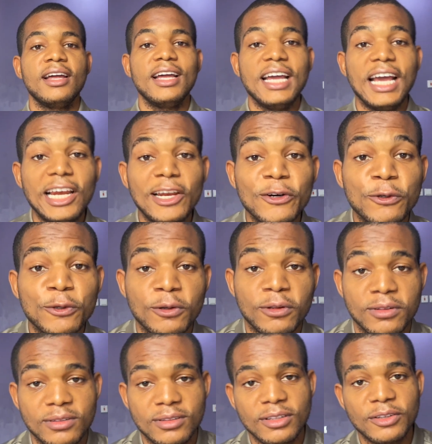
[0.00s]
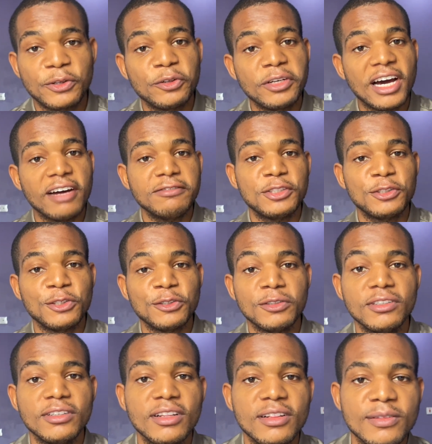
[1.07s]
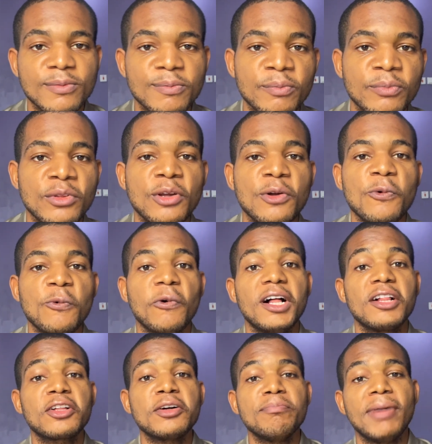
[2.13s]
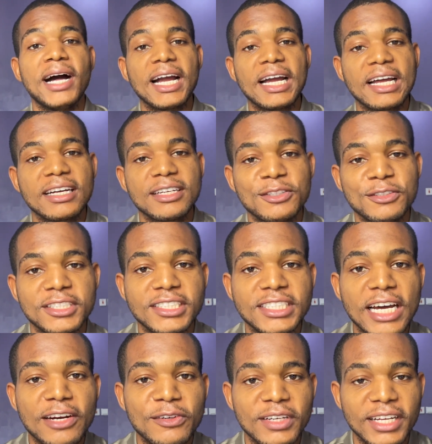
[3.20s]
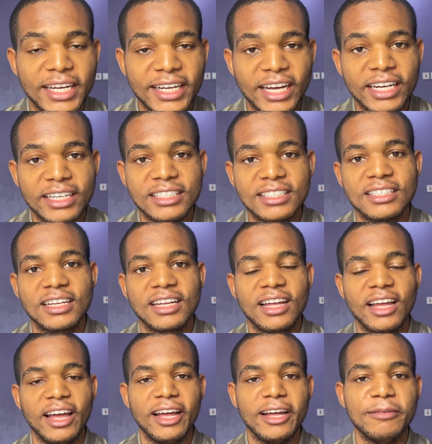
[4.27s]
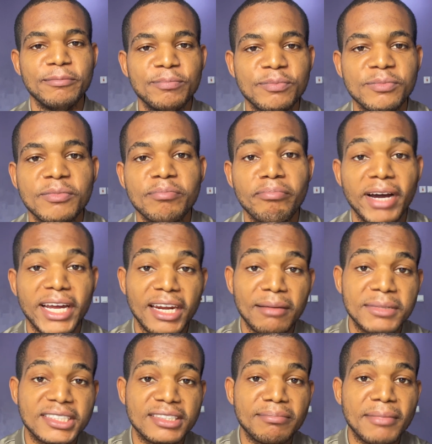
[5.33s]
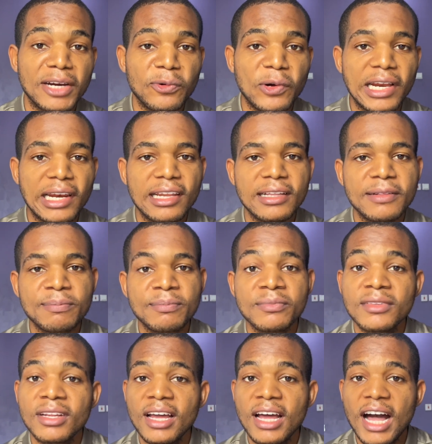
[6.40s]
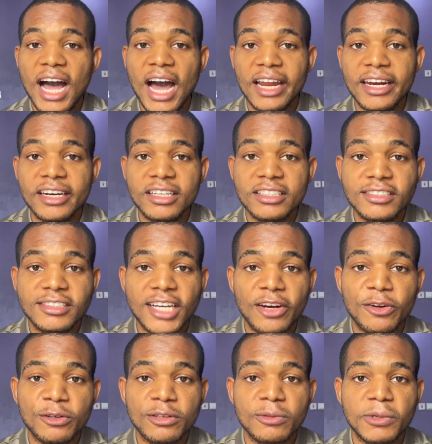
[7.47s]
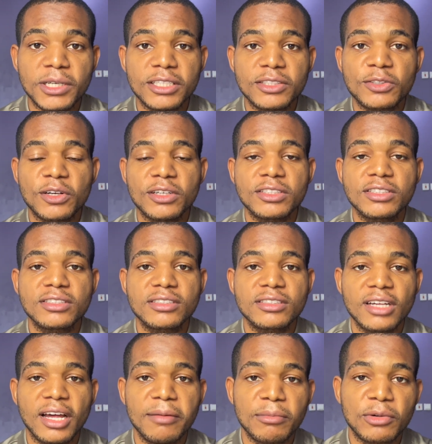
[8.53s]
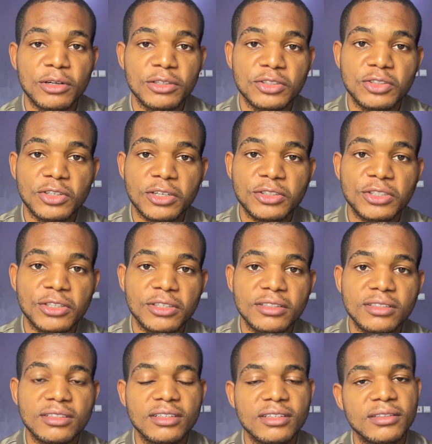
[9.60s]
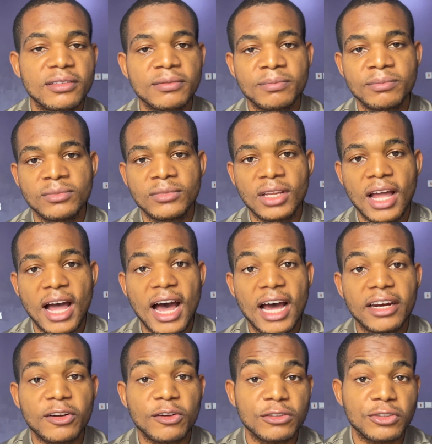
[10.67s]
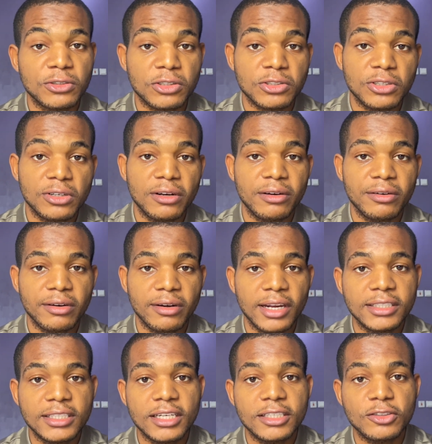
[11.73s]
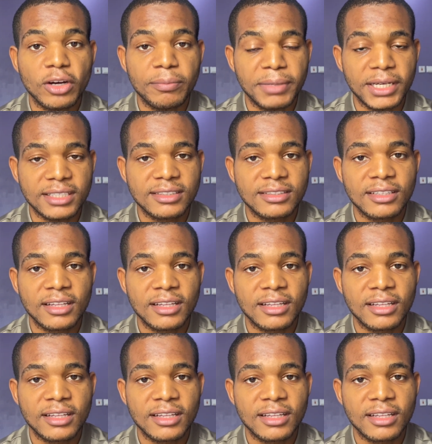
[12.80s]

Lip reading: Hello, good afternoon. Welcome back to the channel again. My name is Emmanuel, and in this channel, we discuss construction and construction related topics.